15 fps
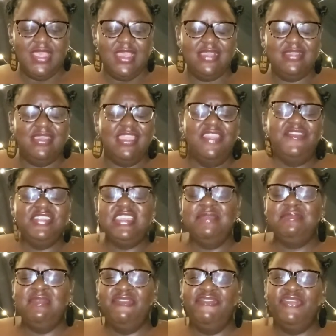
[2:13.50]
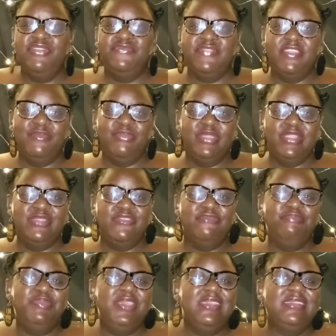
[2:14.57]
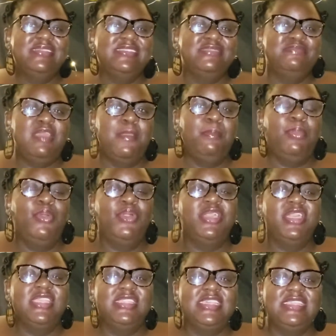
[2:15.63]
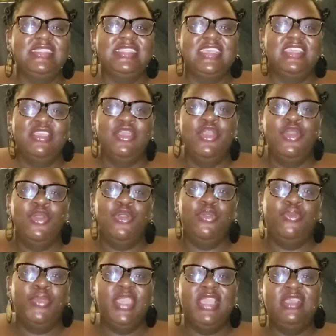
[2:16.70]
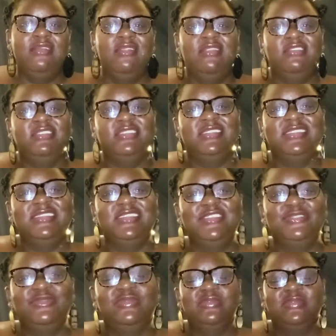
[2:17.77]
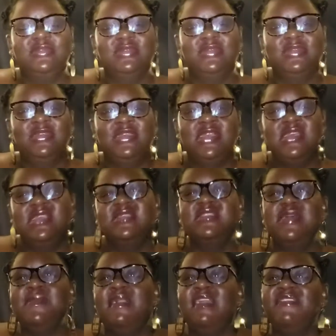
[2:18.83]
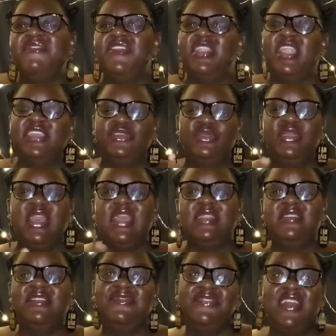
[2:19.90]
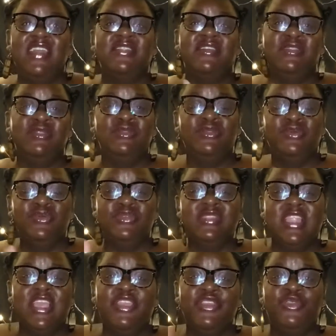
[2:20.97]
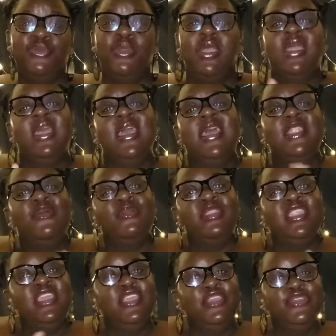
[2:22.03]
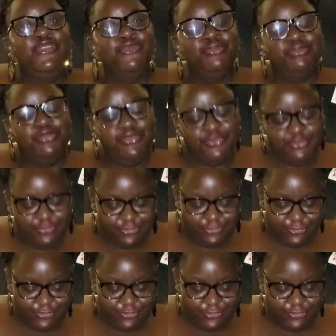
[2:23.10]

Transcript: It's like every time my phone vibrates or pings in my pocket, it's like a way close to you. Somehow I feel like you can defy the laws, like you are LODU proof.